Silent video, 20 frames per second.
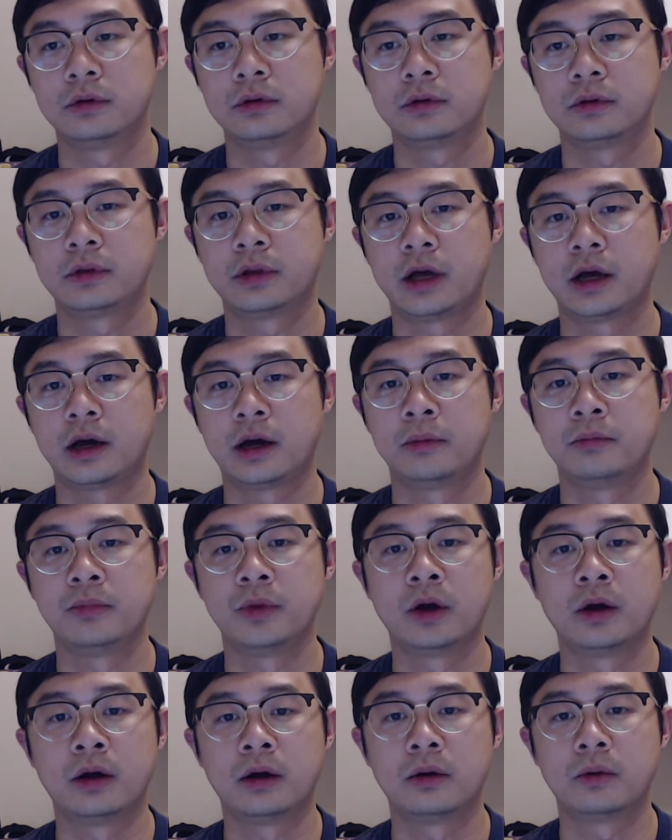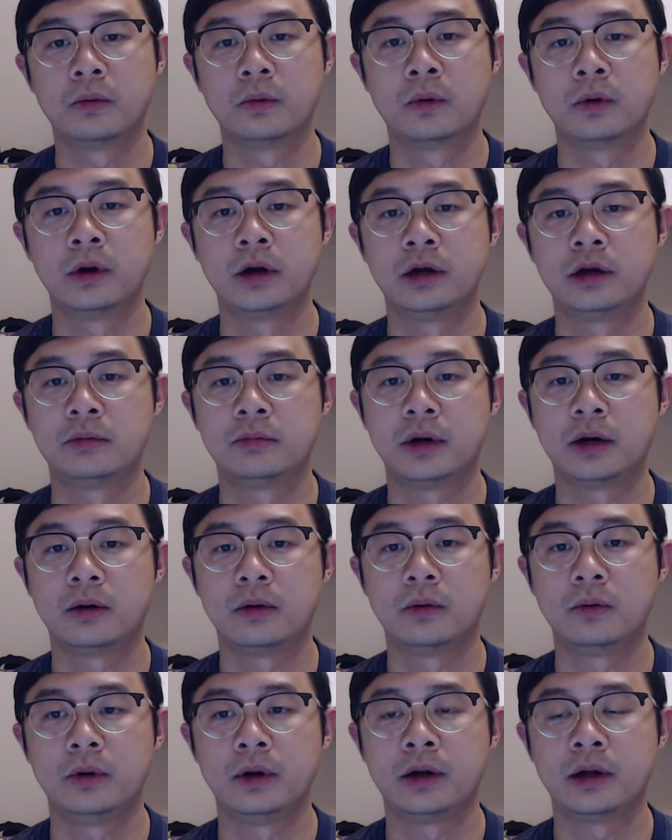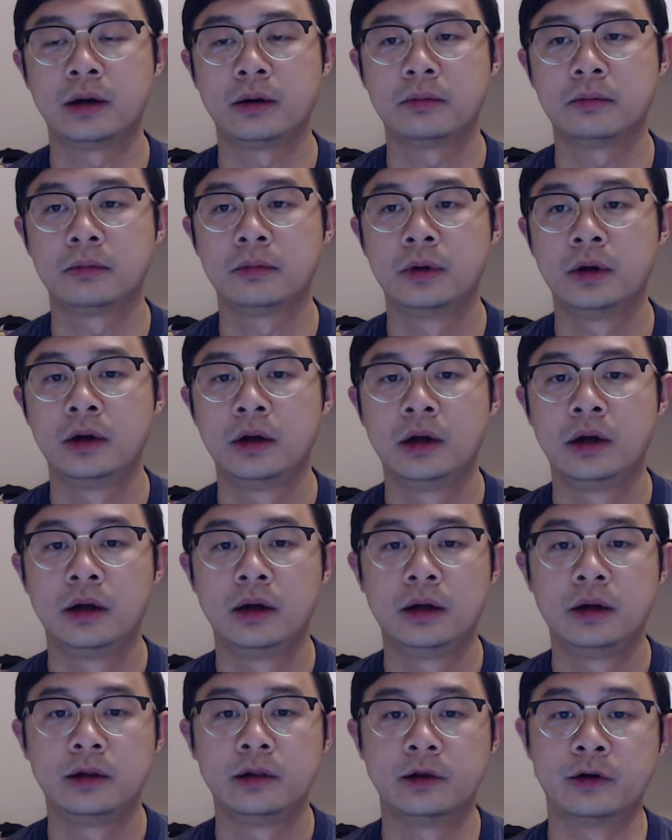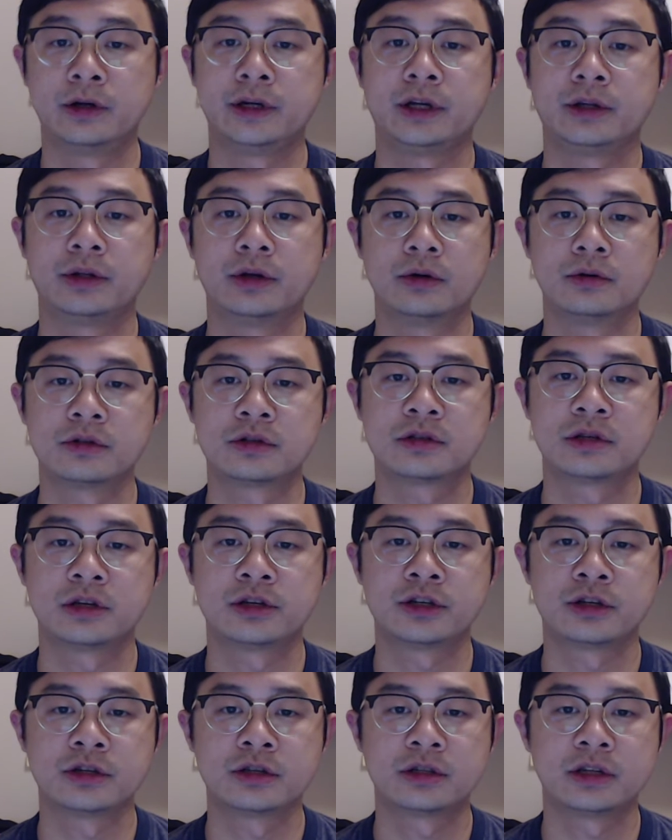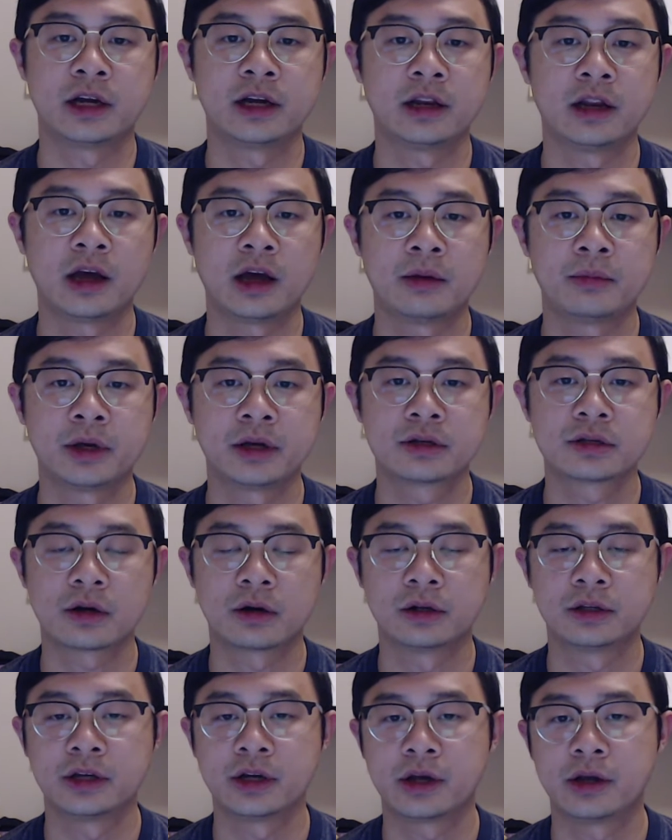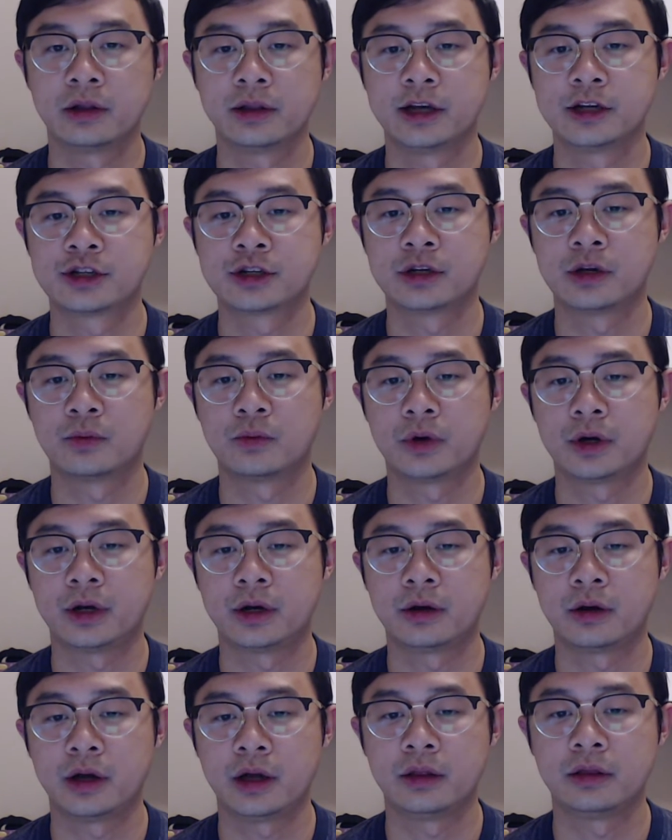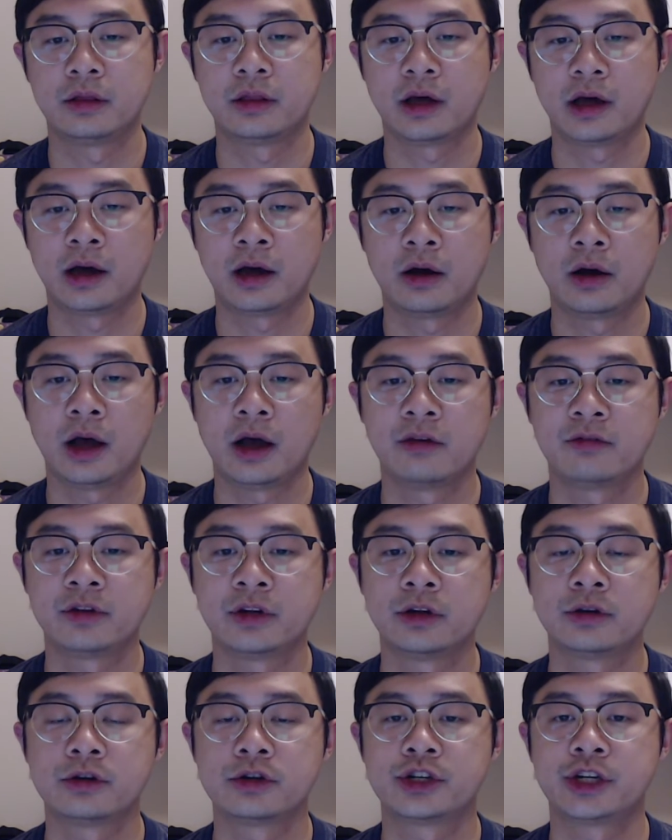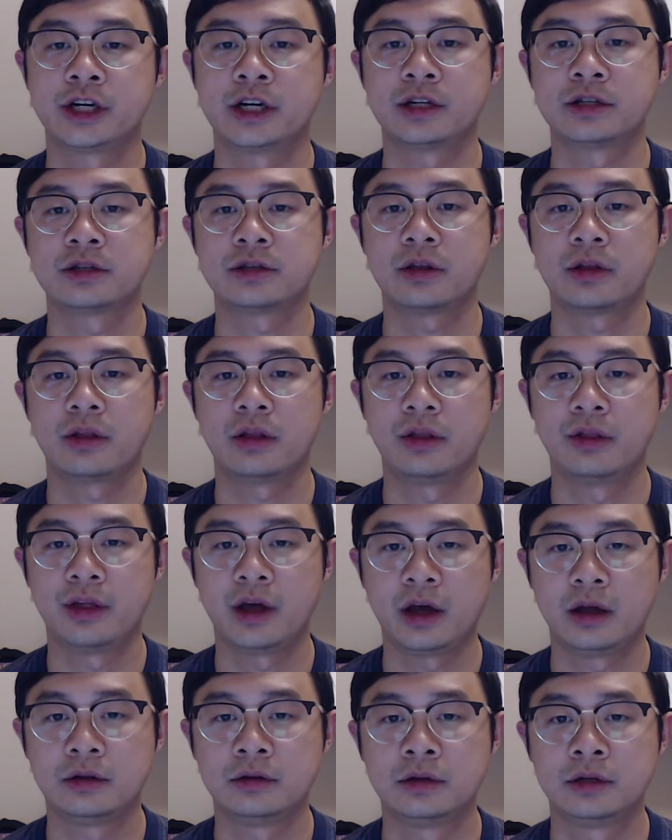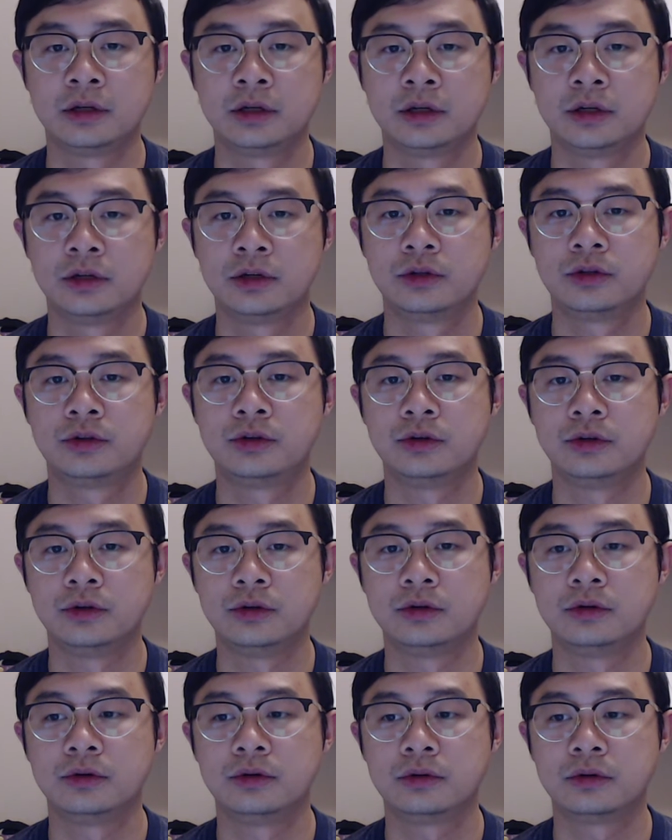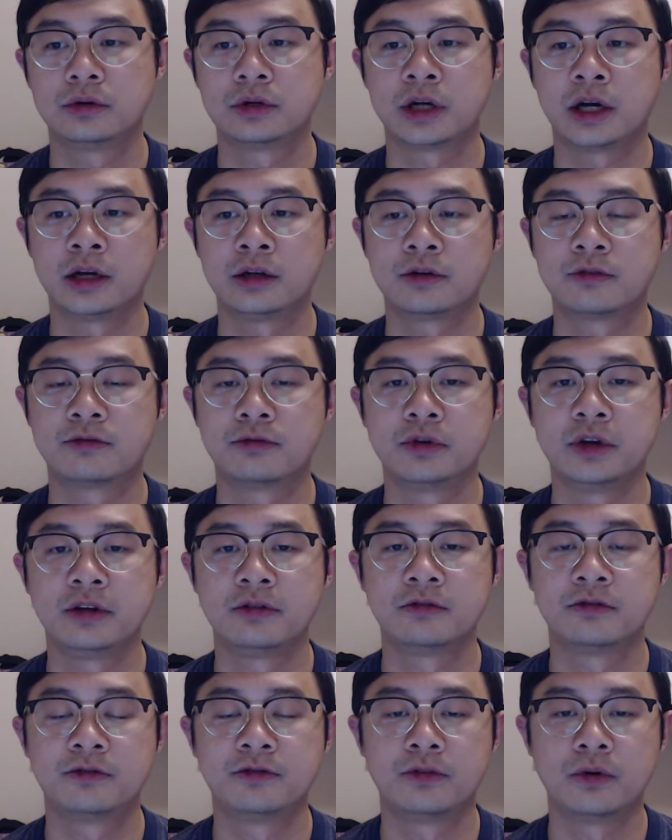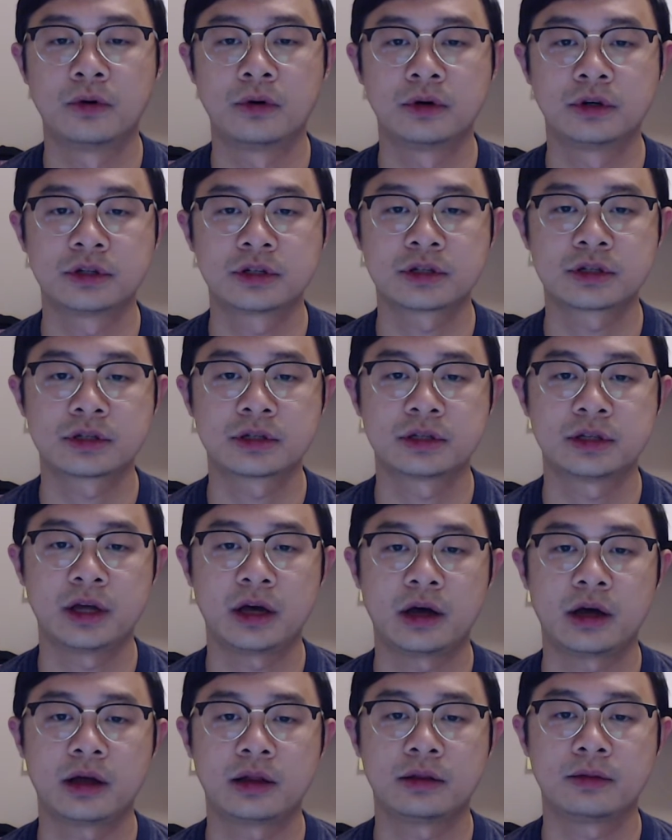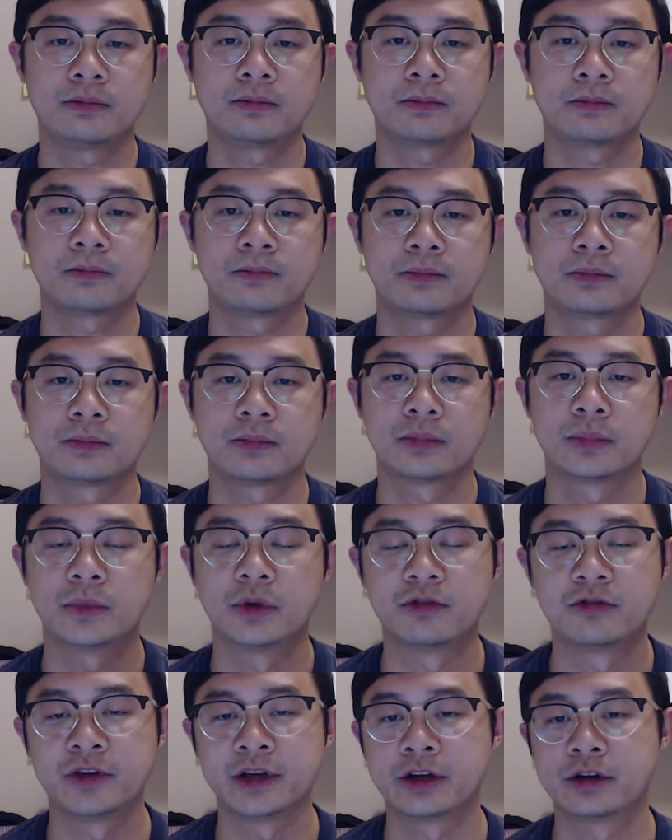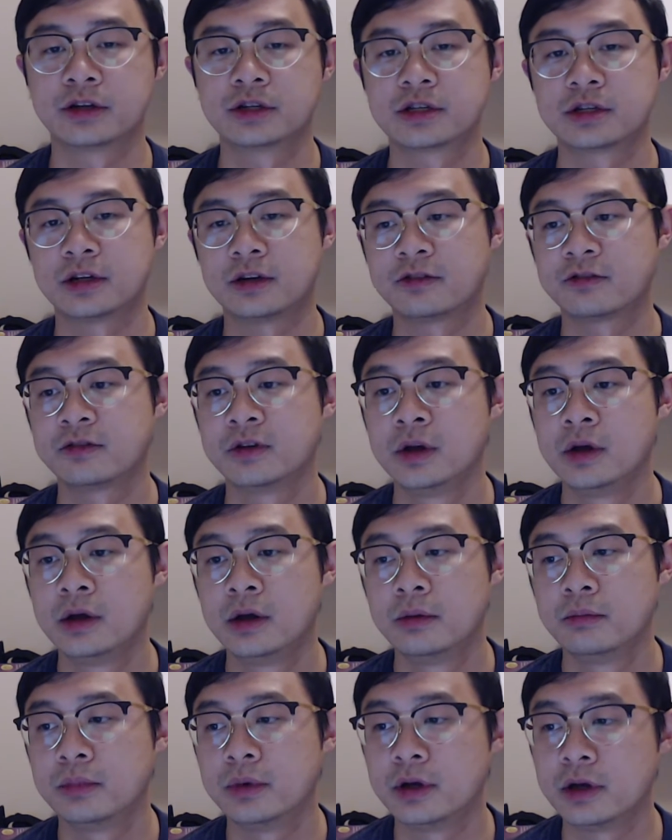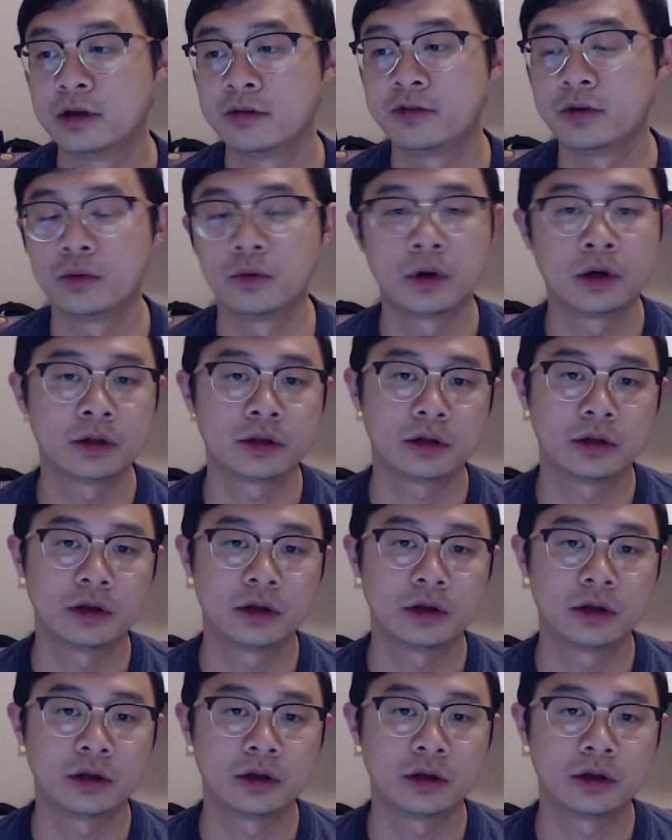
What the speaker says: that I'm not worried about when I'm learning notes, such as dynamics, articulation, and whatnot. And I'll have another chance then to kind of reinforce the finger stuff. But if you want